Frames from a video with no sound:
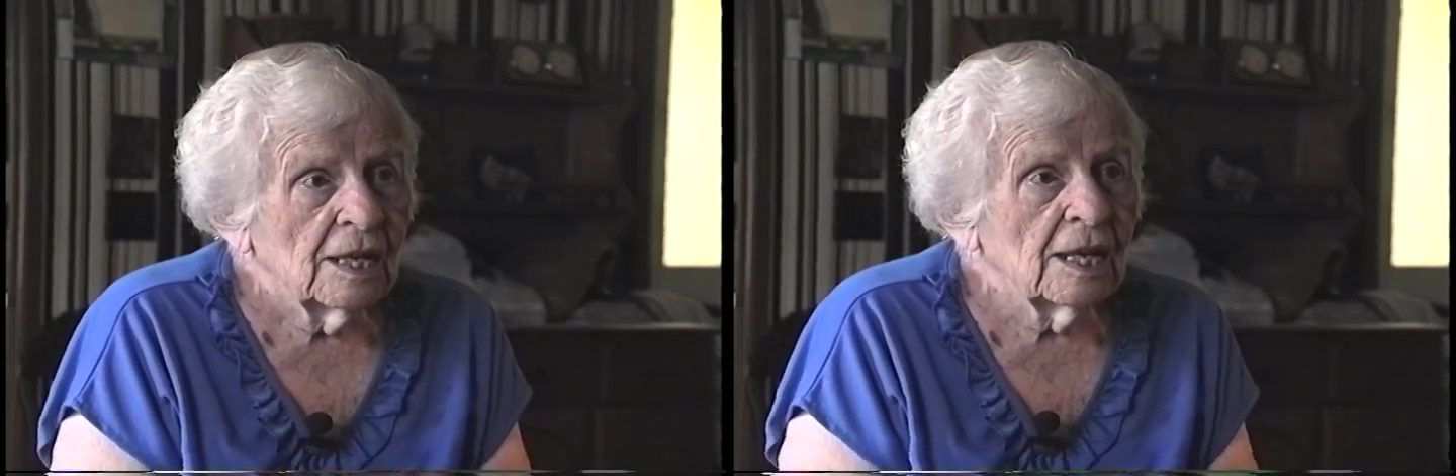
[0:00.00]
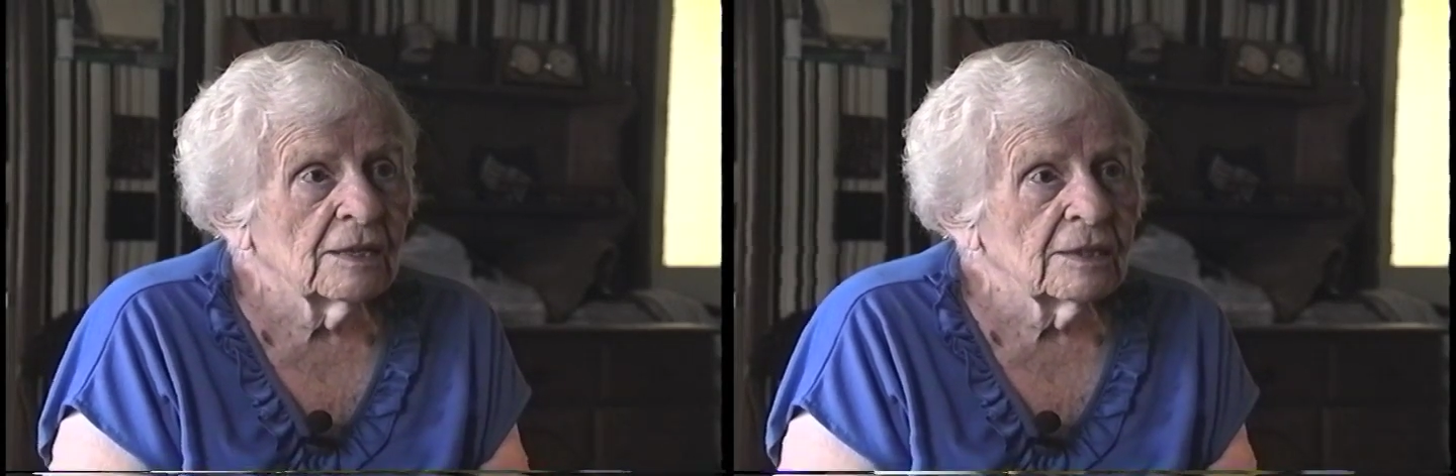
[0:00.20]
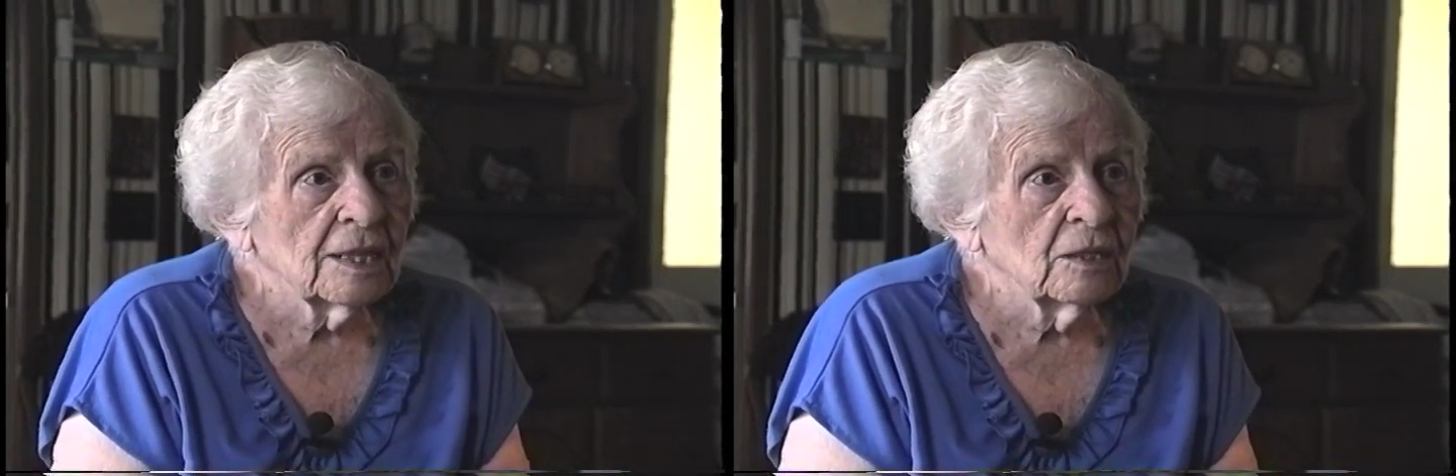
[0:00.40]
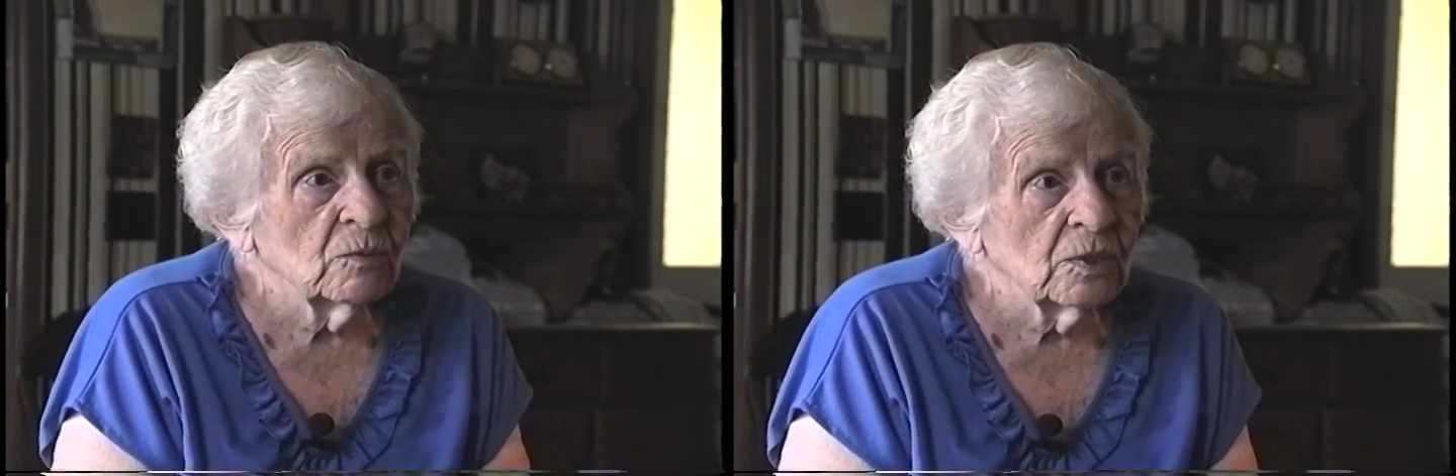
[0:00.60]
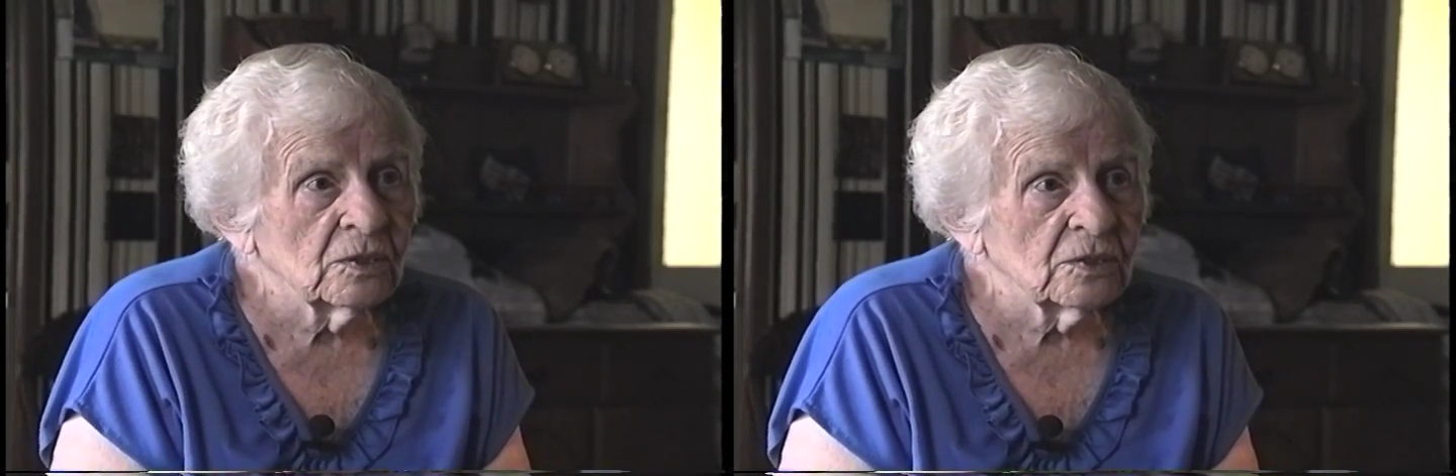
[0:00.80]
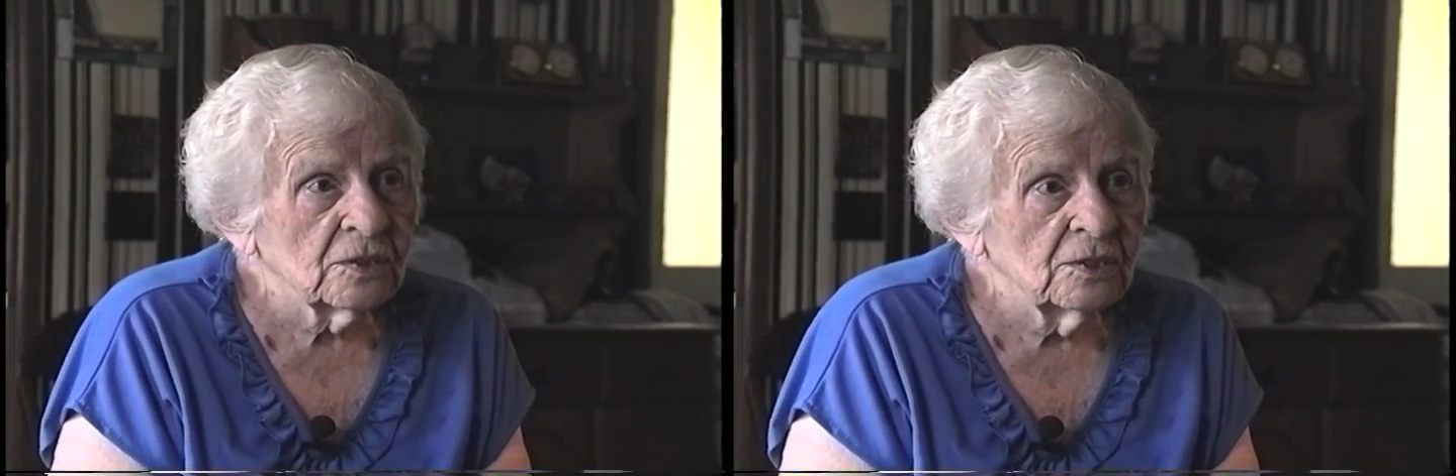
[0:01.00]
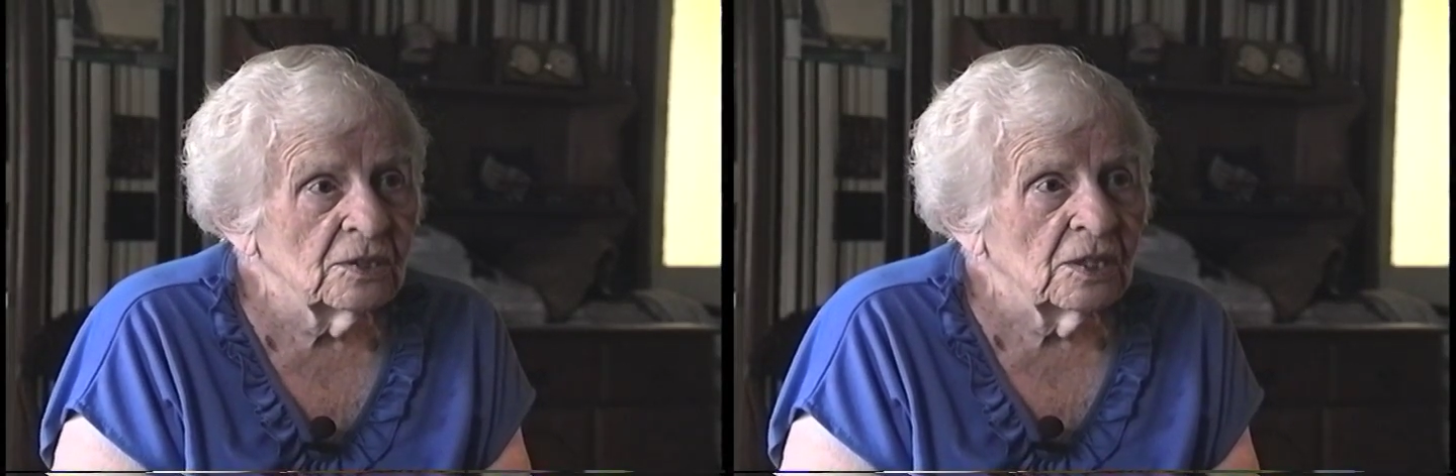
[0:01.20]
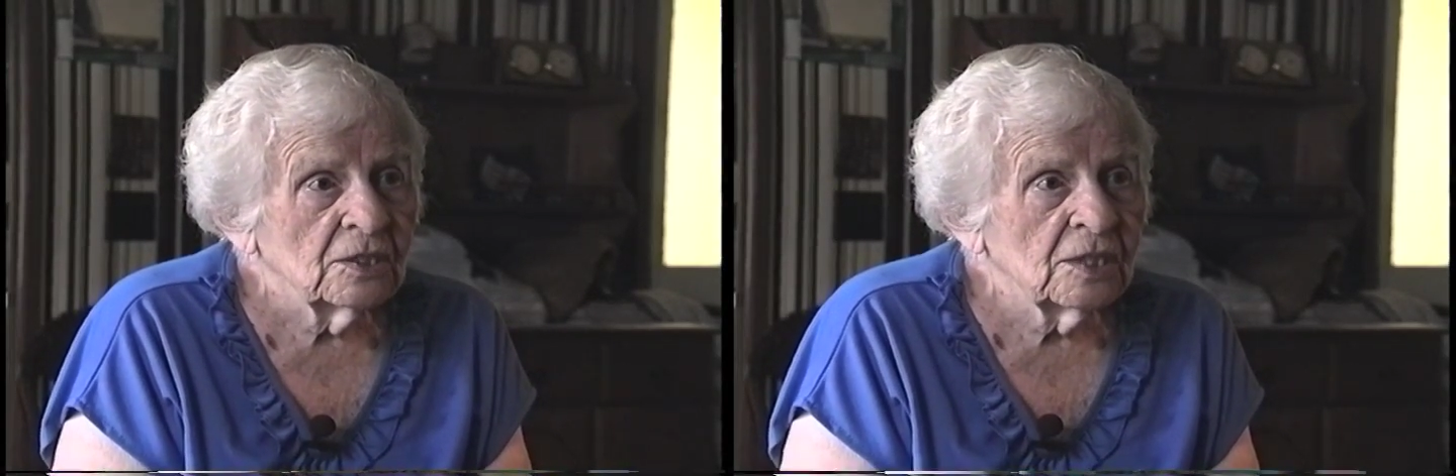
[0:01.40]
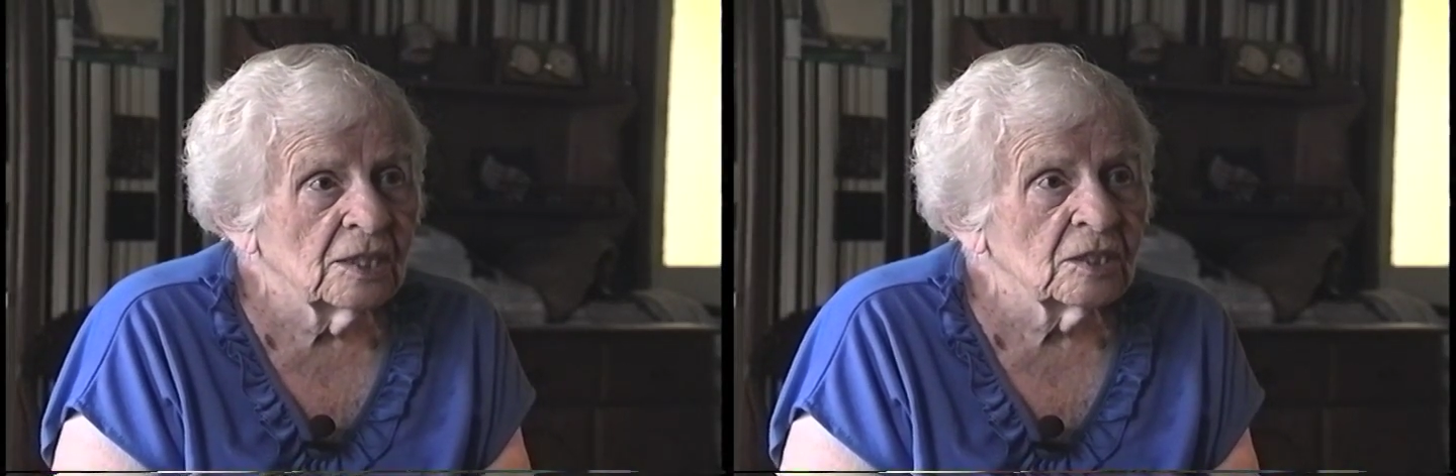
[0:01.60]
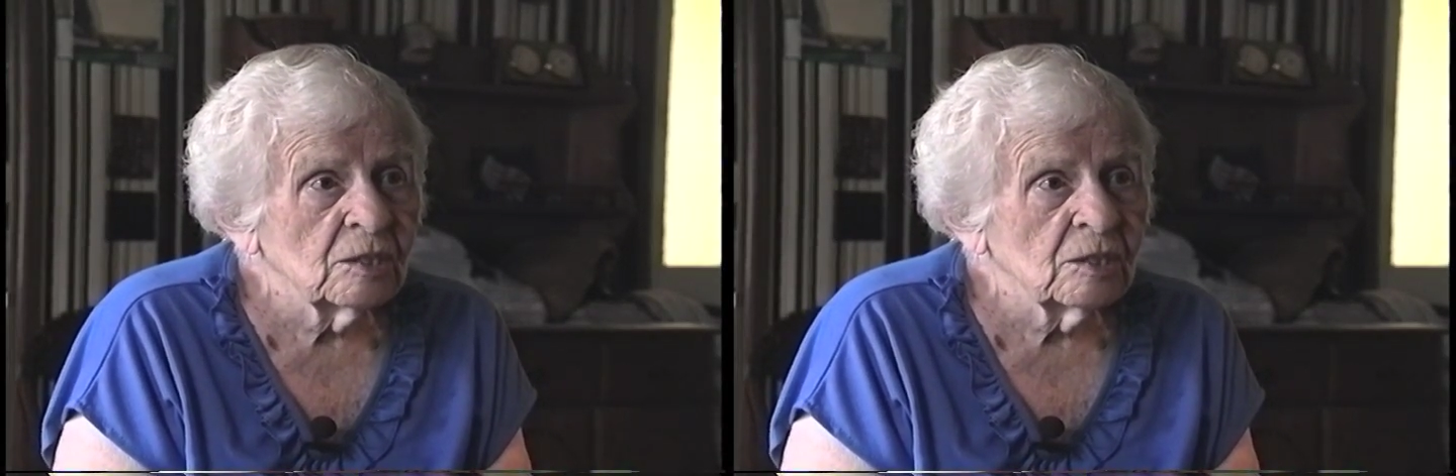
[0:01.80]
And they will tend